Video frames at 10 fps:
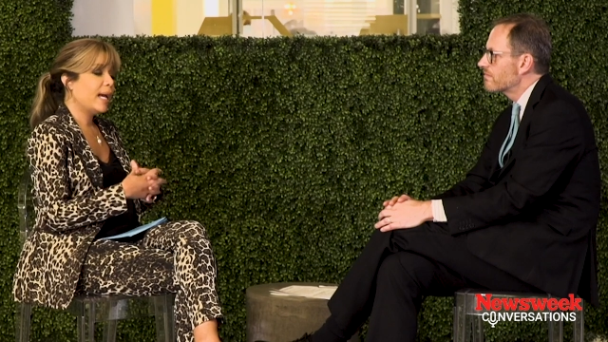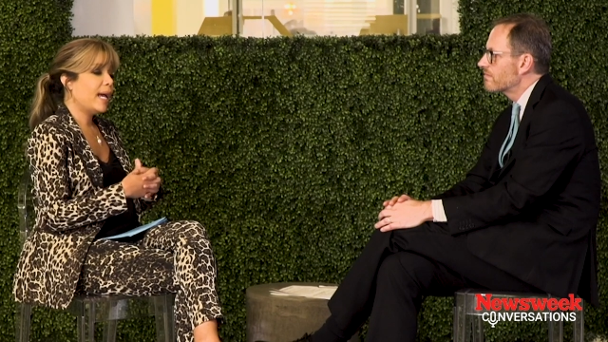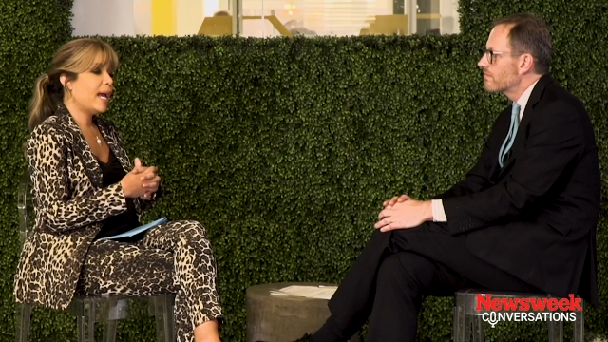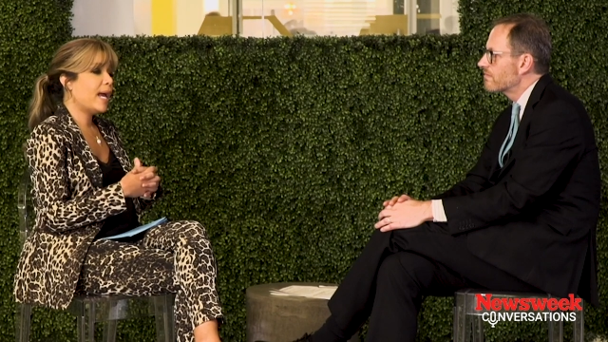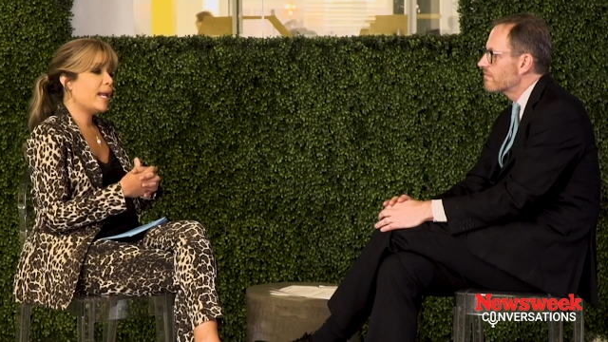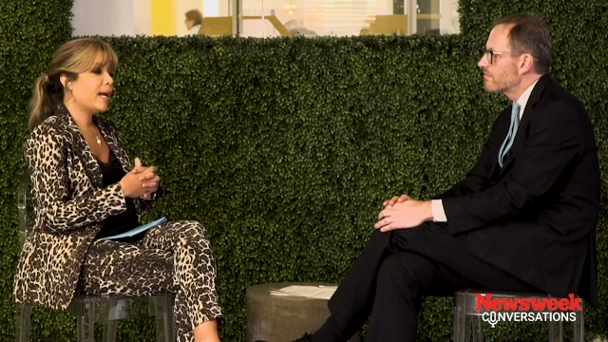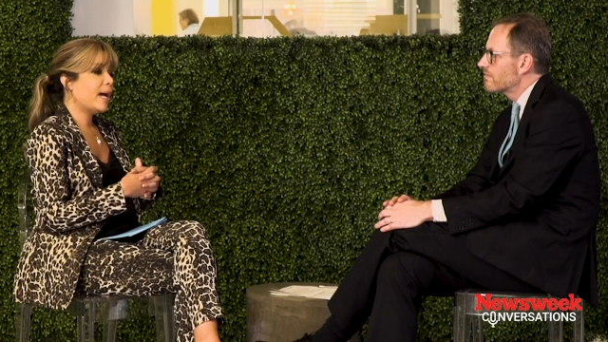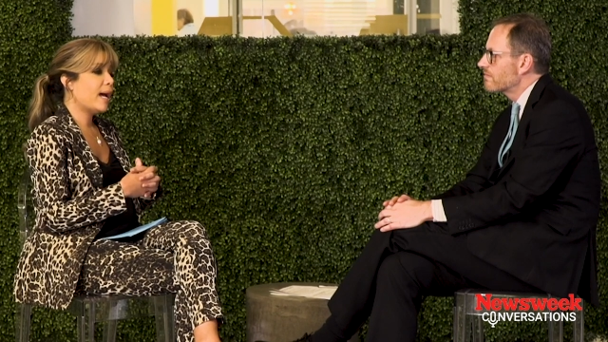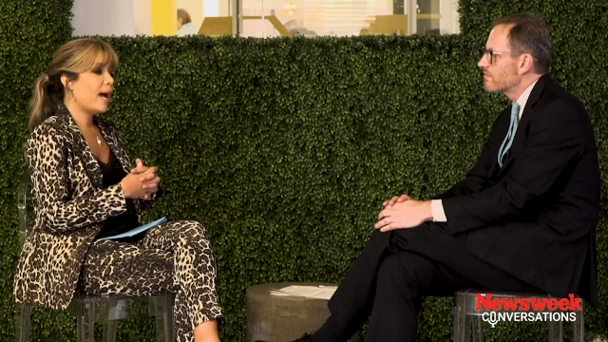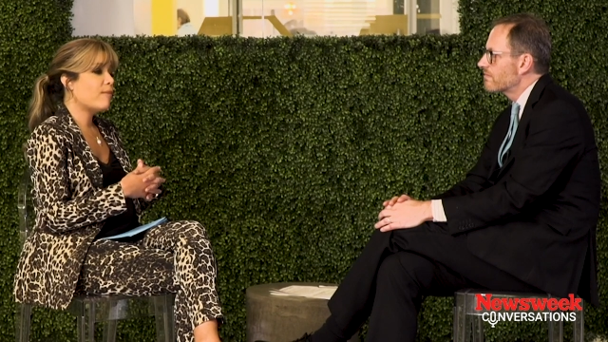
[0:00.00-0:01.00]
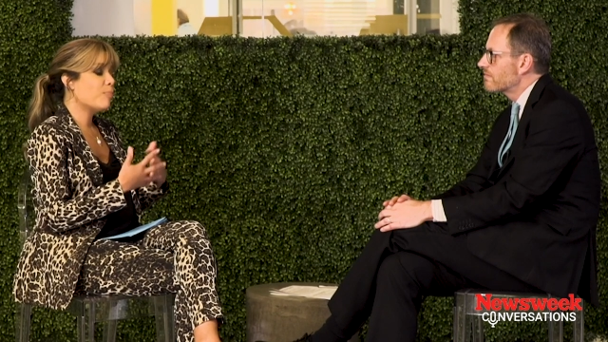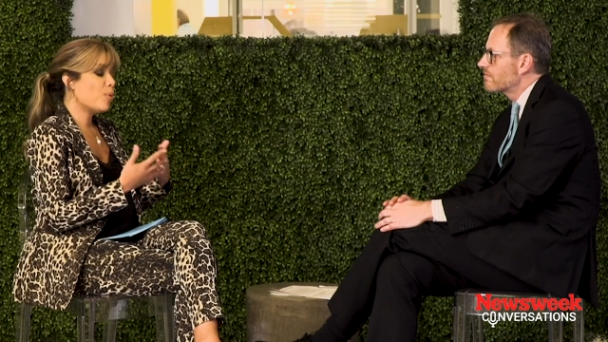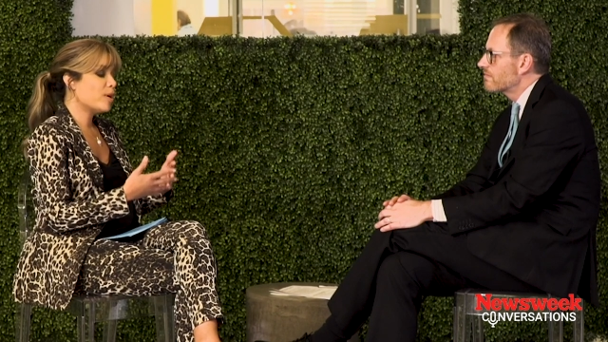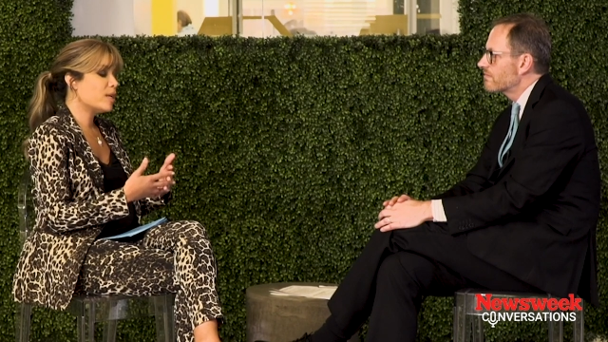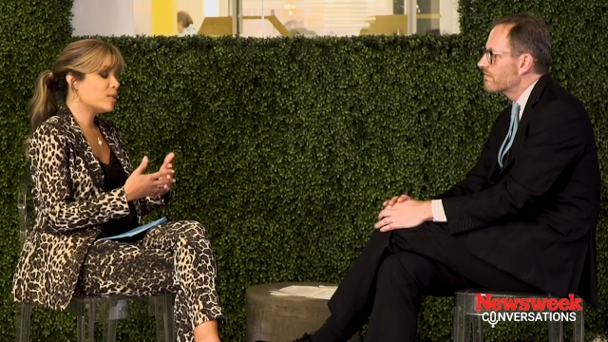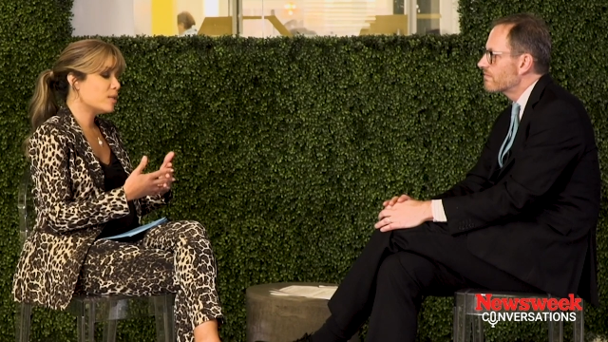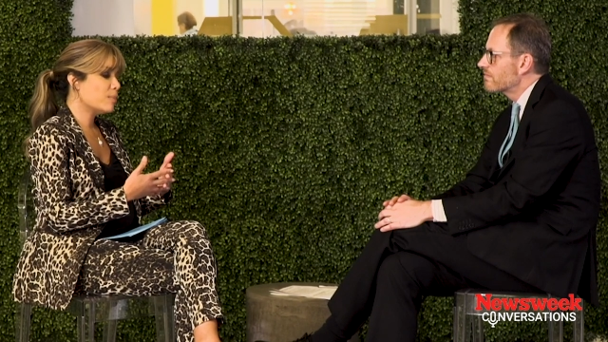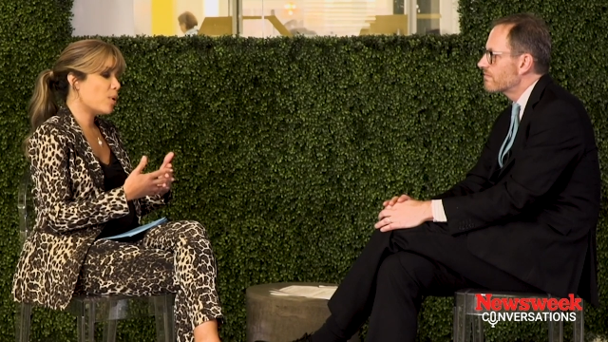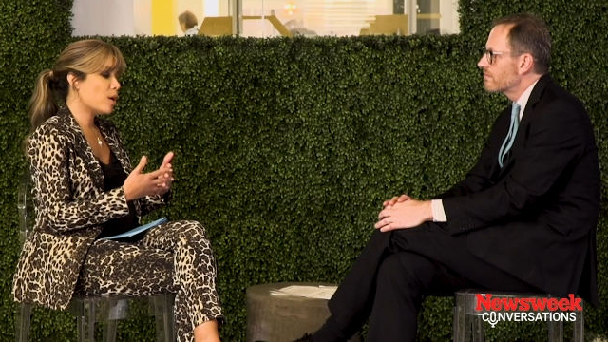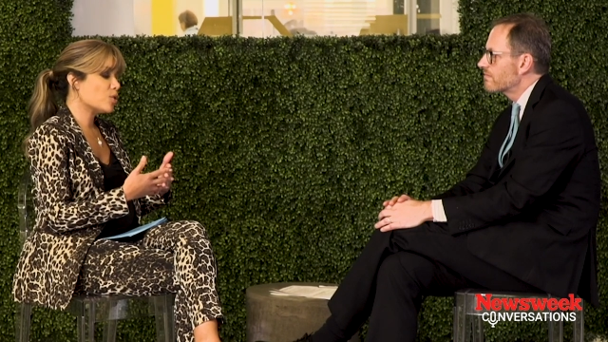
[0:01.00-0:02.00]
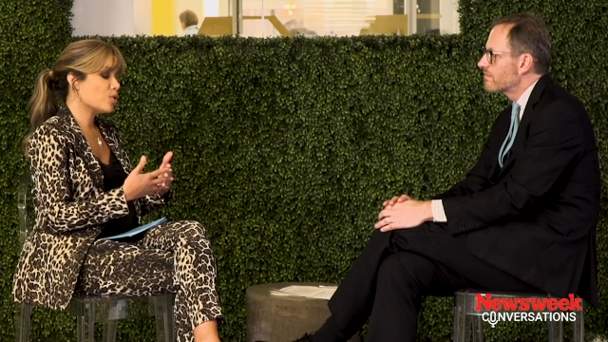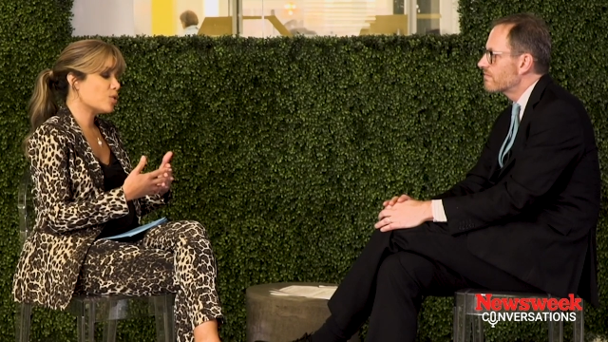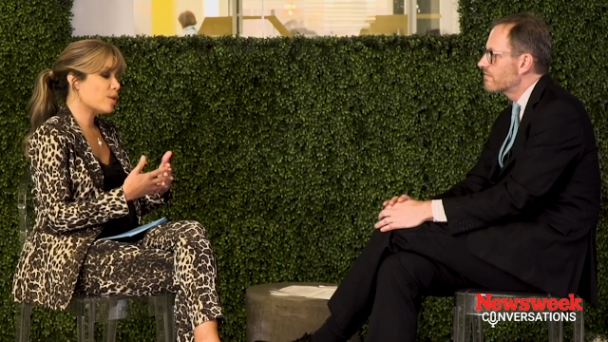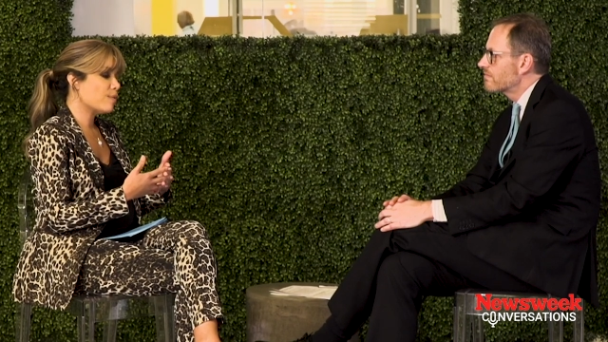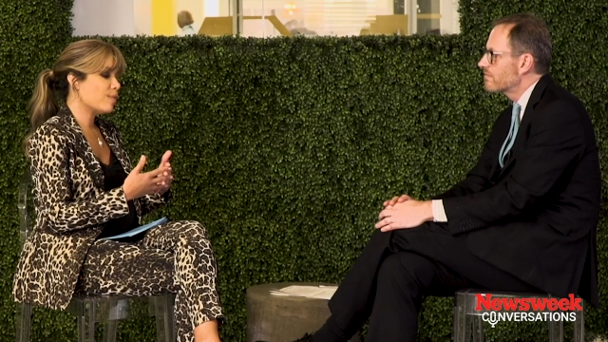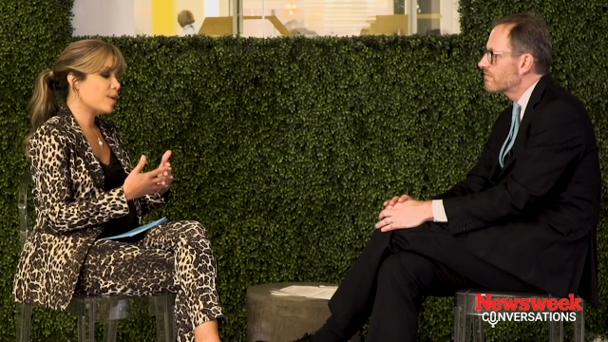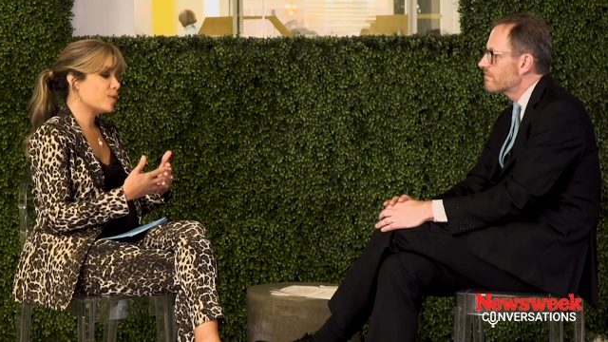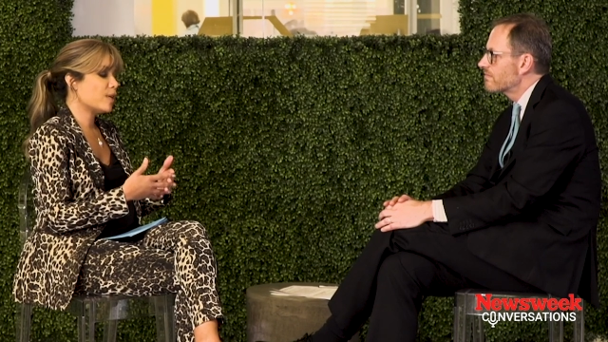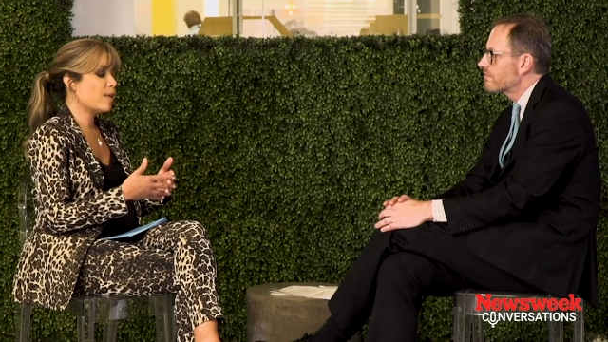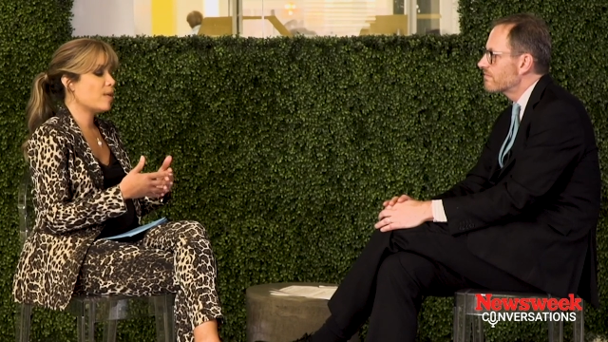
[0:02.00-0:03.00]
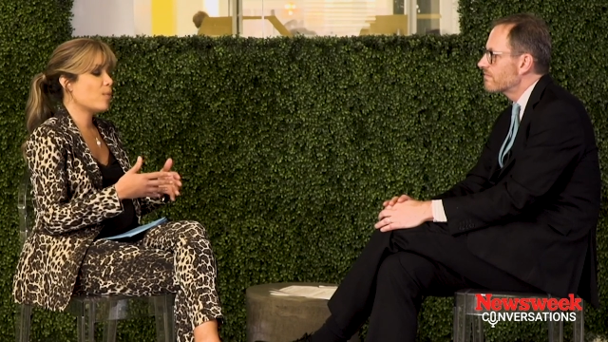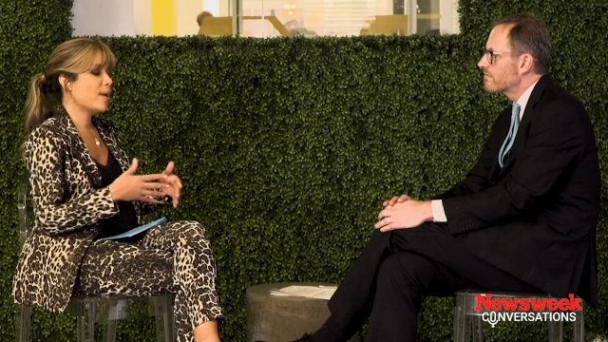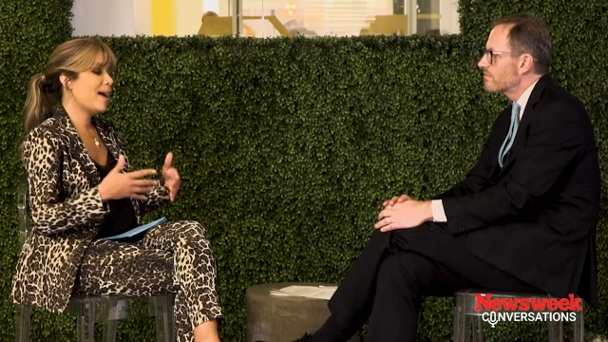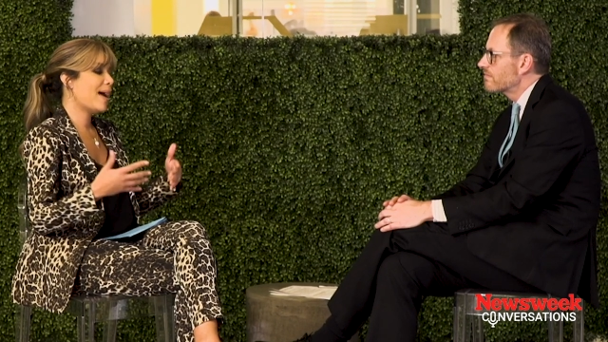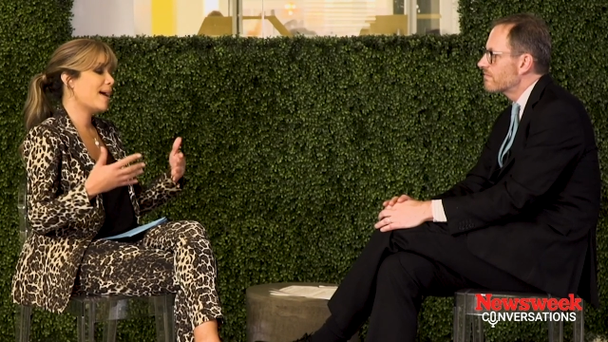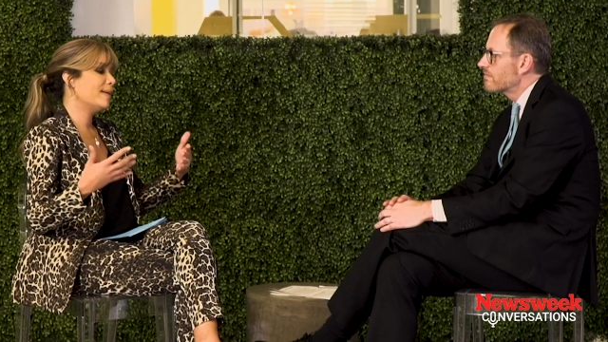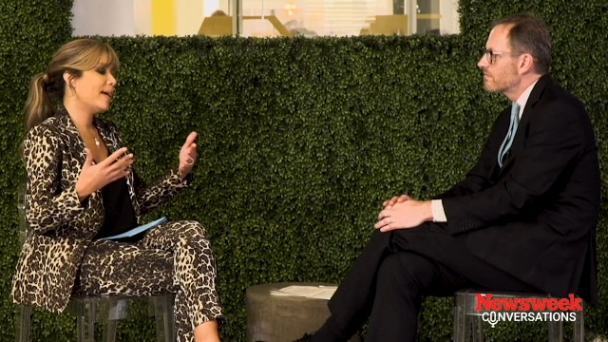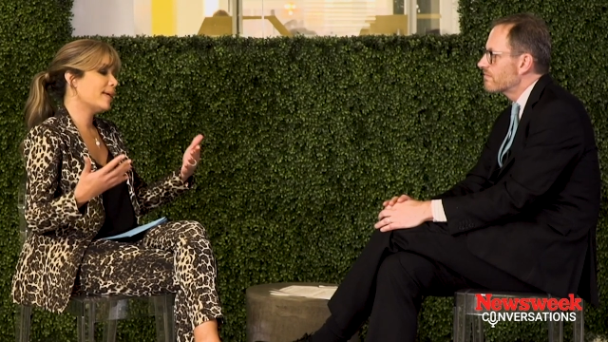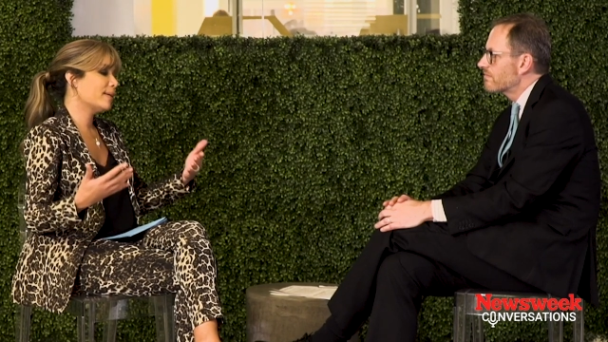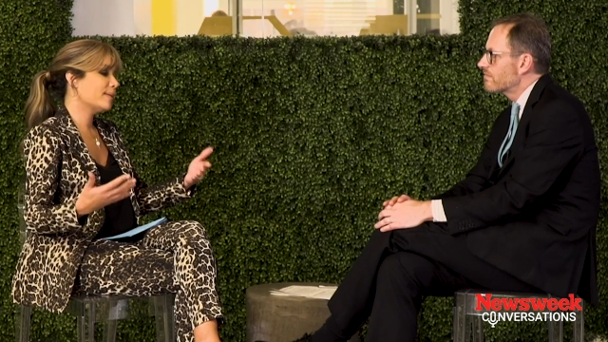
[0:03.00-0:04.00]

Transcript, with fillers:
Speaker 1: And uh, I reported it to the Marshal Service, and then we had like